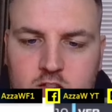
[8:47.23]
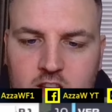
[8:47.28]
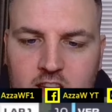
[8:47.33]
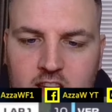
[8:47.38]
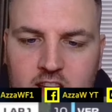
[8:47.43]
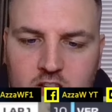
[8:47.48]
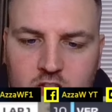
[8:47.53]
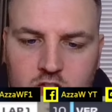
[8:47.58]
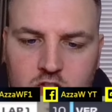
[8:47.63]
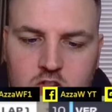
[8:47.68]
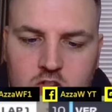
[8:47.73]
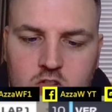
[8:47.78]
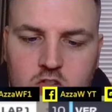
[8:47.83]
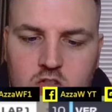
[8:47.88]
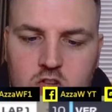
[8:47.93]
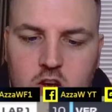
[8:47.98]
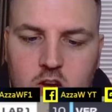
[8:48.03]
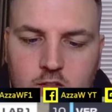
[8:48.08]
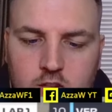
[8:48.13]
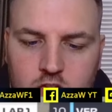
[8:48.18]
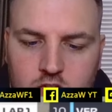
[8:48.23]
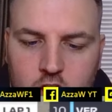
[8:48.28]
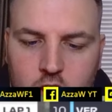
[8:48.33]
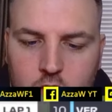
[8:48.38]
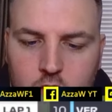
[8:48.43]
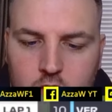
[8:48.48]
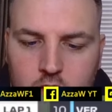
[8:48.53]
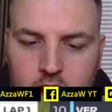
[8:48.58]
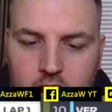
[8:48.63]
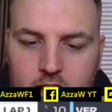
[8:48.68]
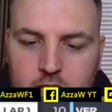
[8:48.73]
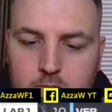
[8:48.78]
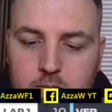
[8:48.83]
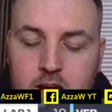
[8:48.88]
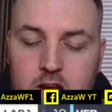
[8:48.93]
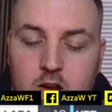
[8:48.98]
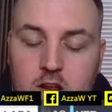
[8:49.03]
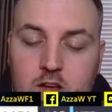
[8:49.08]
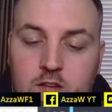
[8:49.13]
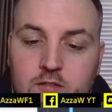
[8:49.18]
is Silverstone and
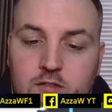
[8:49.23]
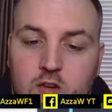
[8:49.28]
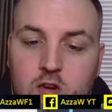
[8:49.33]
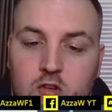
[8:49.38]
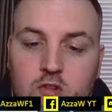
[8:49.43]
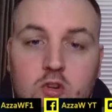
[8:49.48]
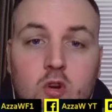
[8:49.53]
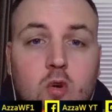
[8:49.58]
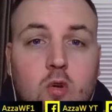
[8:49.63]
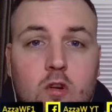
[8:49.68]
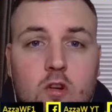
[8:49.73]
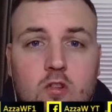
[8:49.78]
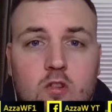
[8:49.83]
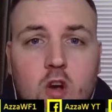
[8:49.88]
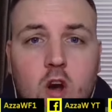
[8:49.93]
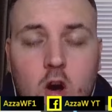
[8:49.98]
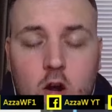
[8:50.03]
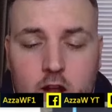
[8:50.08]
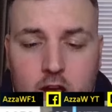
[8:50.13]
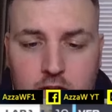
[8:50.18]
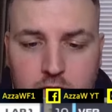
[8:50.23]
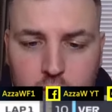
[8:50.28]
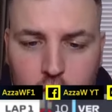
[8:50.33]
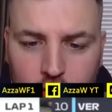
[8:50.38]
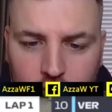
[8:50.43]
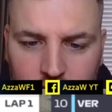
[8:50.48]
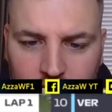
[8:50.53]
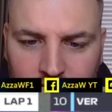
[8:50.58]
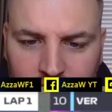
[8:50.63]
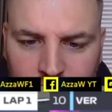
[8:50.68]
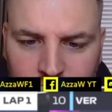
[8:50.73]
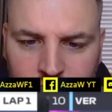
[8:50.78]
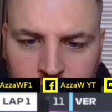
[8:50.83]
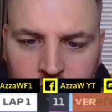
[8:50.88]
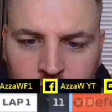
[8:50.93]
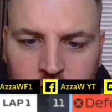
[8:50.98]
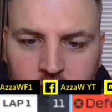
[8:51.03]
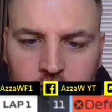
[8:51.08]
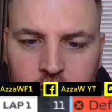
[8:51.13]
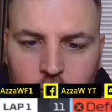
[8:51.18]
many first corners on F one Clash,
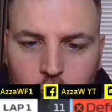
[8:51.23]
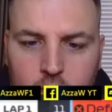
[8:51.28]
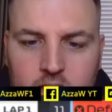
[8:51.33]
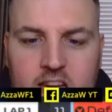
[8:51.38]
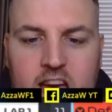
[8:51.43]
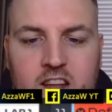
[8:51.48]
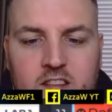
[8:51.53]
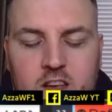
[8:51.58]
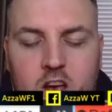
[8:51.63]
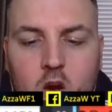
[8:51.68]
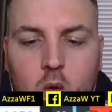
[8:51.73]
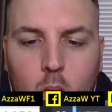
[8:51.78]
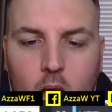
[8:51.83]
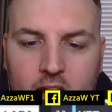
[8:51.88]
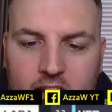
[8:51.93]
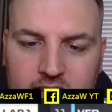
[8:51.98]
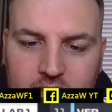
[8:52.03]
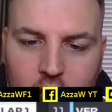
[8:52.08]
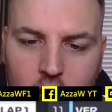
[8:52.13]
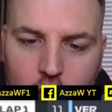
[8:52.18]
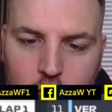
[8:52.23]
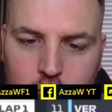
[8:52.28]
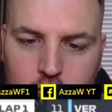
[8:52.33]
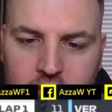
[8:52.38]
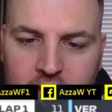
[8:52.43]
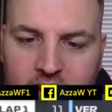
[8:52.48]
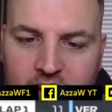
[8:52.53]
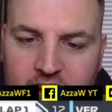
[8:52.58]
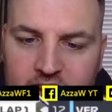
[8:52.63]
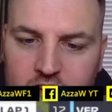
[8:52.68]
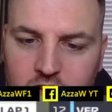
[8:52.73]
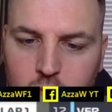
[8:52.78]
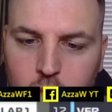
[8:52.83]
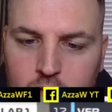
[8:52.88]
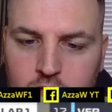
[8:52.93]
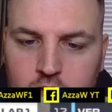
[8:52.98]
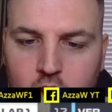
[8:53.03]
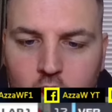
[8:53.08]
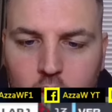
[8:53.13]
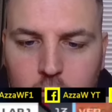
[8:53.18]
we get away okay.
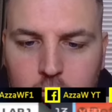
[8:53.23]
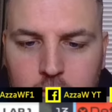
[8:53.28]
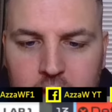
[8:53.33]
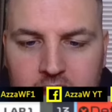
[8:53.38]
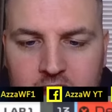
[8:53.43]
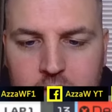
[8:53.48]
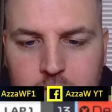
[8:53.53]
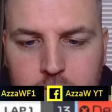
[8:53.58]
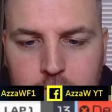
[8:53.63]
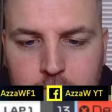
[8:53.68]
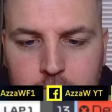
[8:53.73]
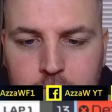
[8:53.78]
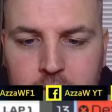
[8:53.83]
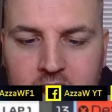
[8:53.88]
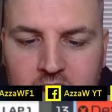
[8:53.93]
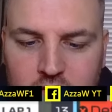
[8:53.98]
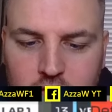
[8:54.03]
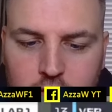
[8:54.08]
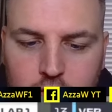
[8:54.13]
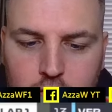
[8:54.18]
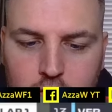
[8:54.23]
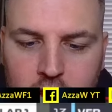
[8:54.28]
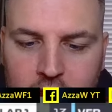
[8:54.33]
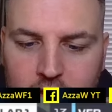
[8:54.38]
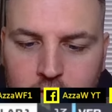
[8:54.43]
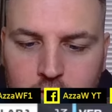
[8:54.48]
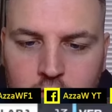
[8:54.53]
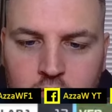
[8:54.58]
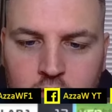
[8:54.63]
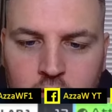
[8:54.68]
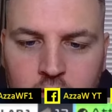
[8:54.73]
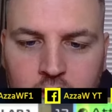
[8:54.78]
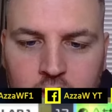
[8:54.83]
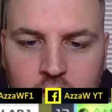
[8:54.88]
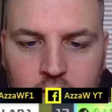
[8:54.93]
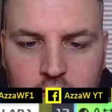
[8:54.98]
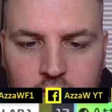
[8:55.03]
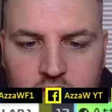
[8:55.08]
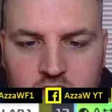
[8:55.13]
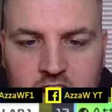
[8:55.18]
We've not made massive grounds.
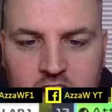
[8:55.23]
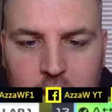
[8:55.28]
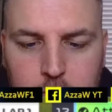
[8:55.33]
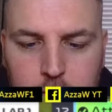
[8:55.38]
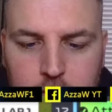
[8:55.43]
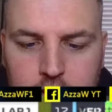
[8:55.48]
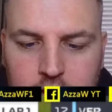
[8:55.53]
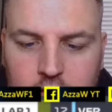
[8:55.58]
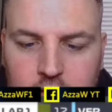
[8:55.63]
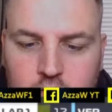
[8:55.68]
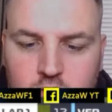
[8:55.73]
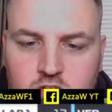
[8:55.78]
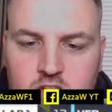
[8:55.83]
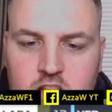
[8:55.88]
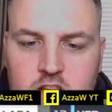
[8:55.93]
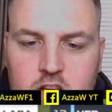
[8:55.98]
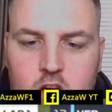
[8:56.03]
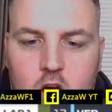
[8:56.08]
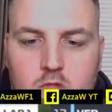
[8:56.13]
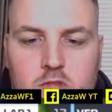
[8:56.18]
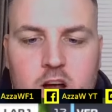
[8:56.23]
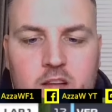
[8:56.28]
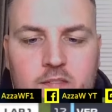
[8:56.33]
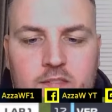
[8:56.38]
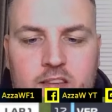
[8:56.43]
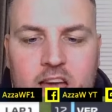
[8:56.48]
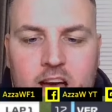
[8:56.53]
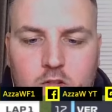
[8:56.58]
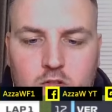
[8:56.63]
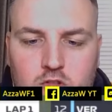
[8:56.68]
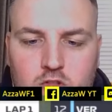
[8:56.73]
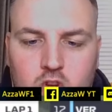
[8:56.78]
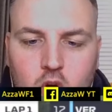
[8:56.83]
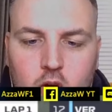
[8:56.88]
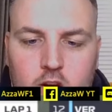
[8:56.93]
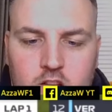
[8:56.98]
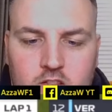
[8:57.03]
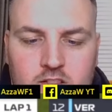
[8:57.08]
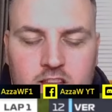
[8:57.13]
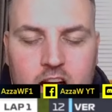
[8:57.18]
Verstappen, you can just see, going round the
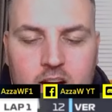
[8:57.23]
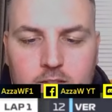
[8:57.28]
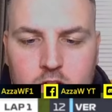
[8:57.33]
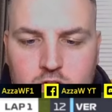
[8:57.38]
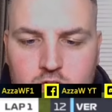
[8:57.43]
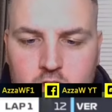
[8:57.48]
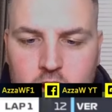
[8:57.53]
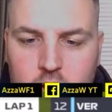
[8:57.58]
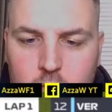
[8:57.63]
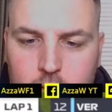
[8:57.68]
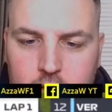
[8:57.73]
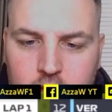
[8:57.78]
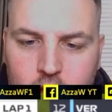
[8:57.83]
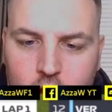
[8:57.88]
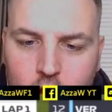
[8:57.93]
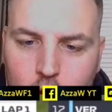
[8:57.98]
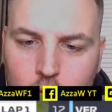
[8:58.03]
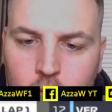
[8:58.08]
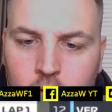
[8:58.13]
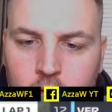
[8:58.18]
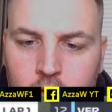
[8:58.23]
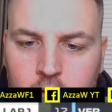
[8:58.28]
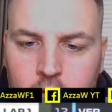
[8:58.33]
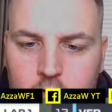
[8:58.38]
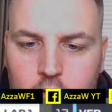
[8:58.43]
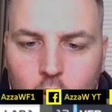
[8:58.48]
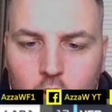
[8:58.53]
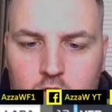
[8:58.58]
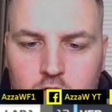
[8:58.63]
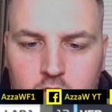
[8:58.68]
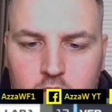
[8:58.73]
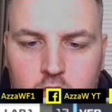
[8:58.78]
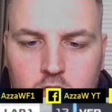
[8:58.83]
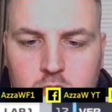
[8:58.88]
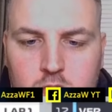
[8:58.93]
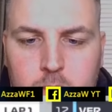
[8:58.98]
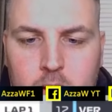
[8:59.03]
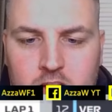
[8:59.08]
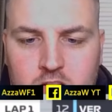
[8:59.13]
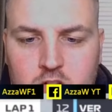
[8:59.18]
outside. Down the straight we go. Nice
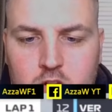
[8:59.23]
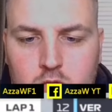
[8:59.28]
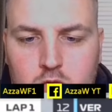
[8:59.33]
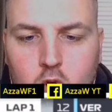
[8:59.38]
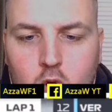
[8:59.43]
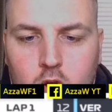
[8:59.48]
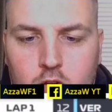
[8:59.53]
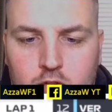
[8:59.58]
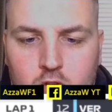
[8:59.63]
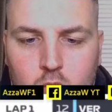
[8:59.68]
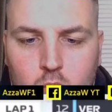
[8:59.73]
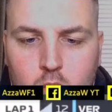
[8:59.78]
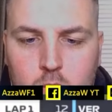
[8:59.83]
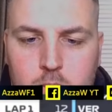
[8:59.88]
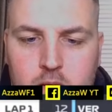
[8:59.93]
lunge past the rival would